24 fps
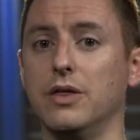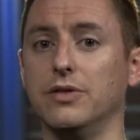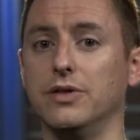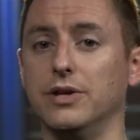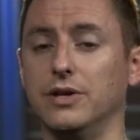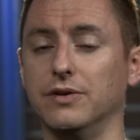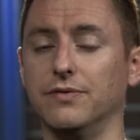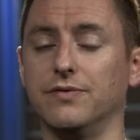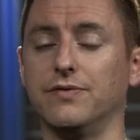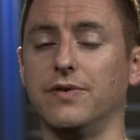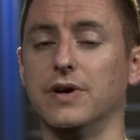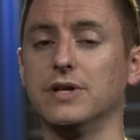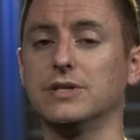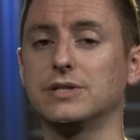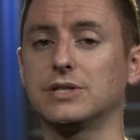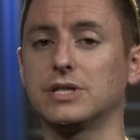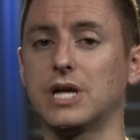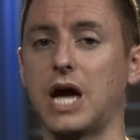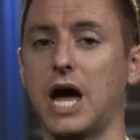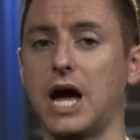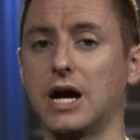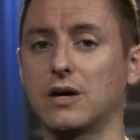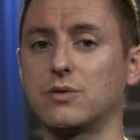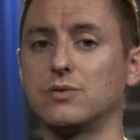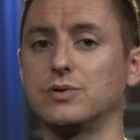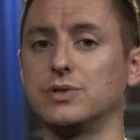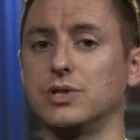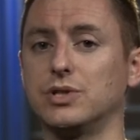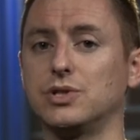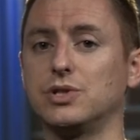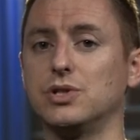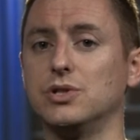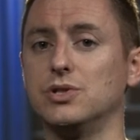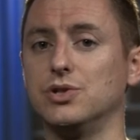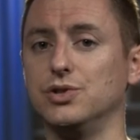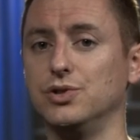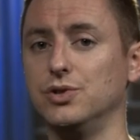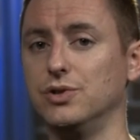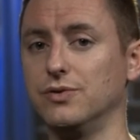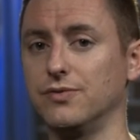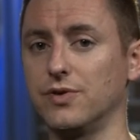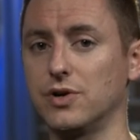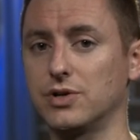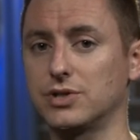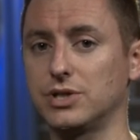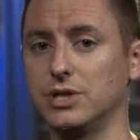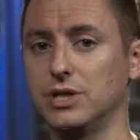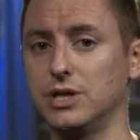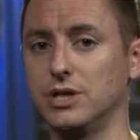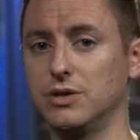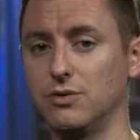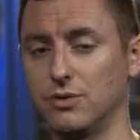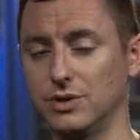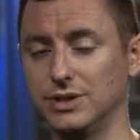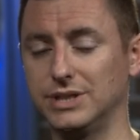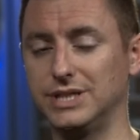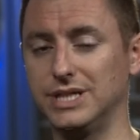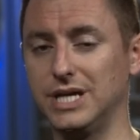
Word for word: the Defense Acquisitions University or